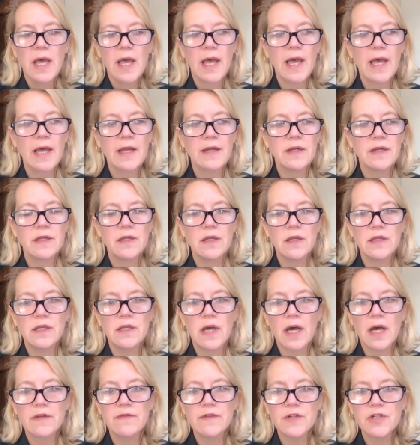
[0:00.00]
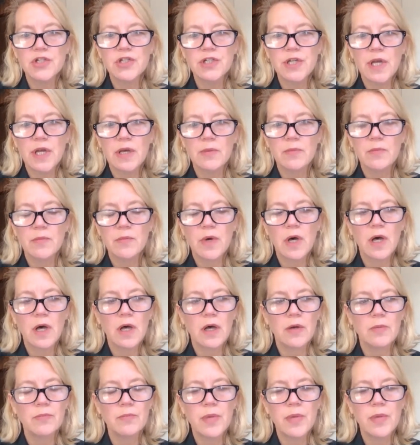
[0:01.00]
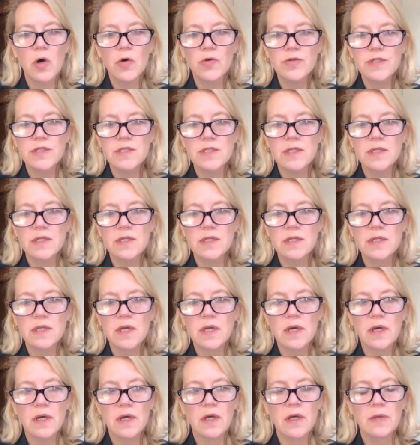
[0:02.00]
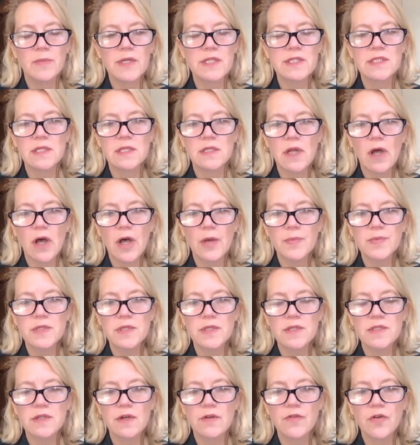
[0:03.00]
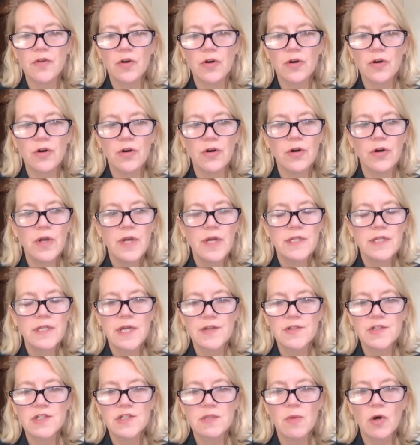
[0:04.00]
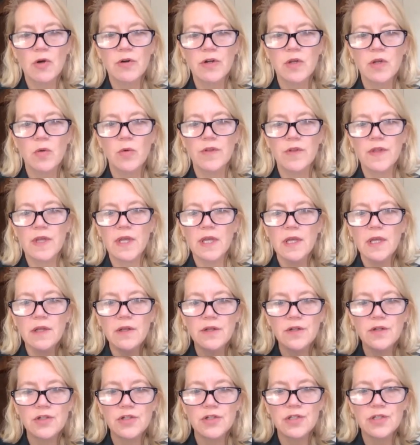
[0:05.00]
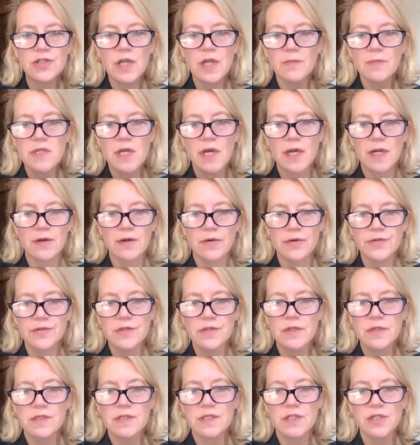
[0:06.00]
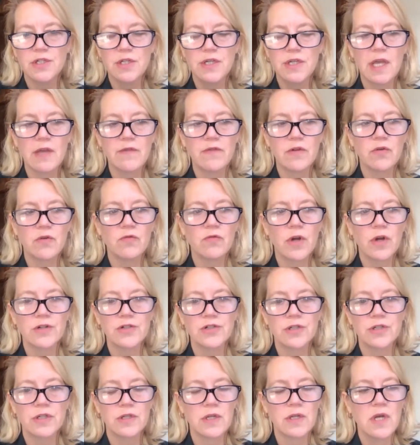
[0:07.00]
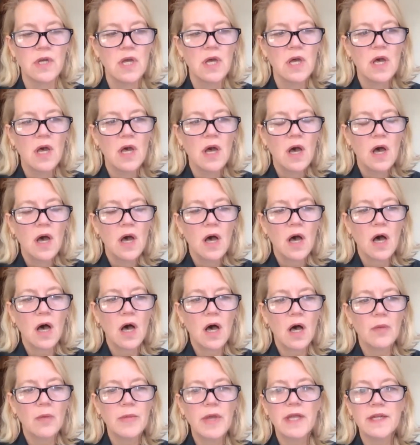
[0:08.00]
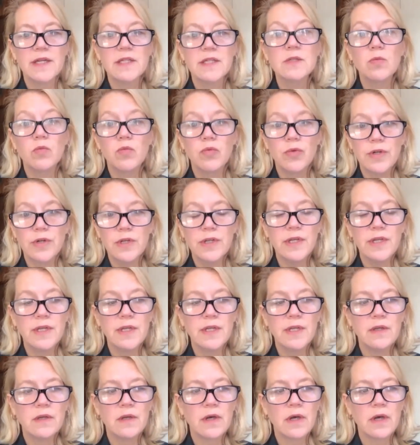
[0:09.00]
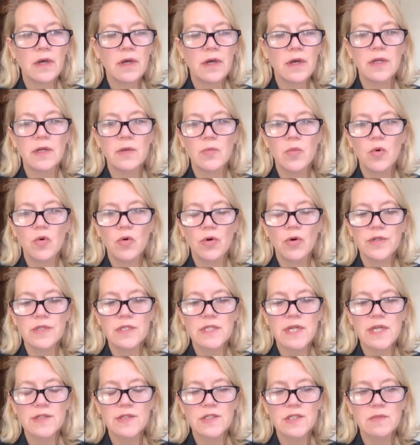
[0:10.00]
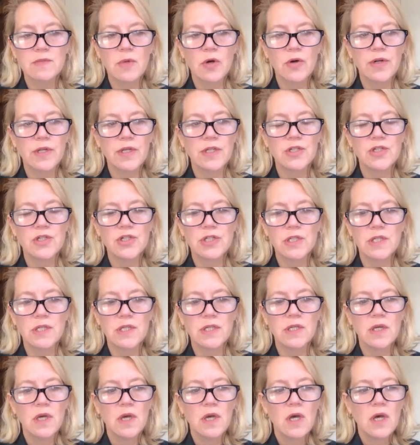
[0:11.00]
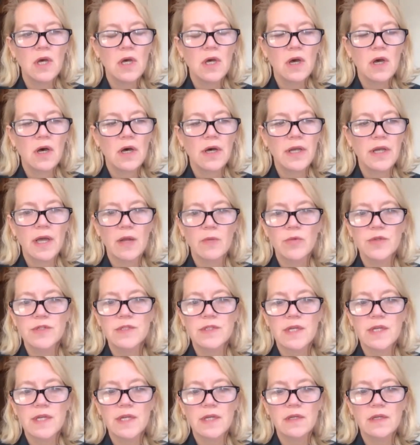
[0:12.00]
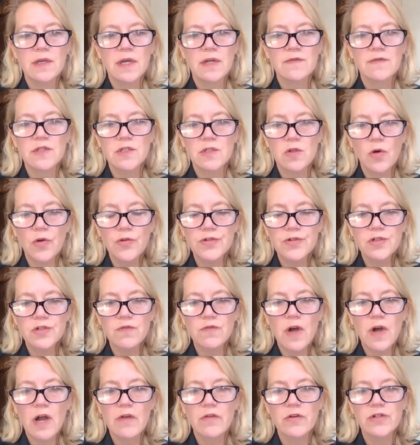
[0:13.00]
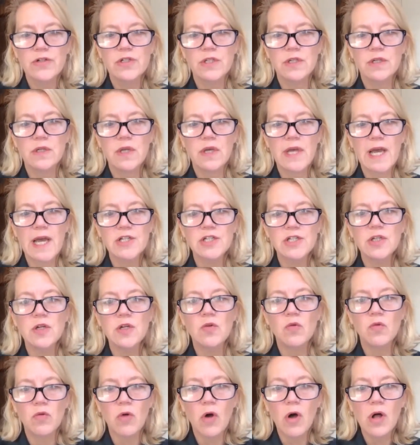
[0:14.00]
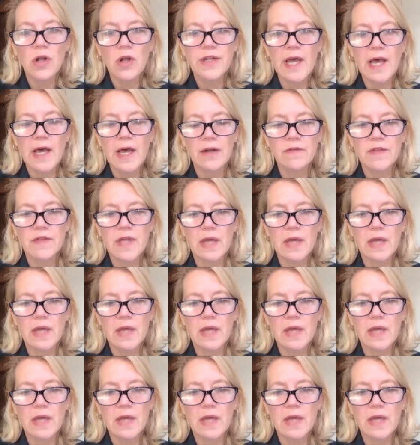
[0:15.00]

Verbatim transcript: And Yad Vashem um, posted um, a synopsis of her testimony with English subtitles because she gave it in Russian. Um, and it's really uh, an important testimony. She, again, was a kind of sole survivor. She actually crawled out of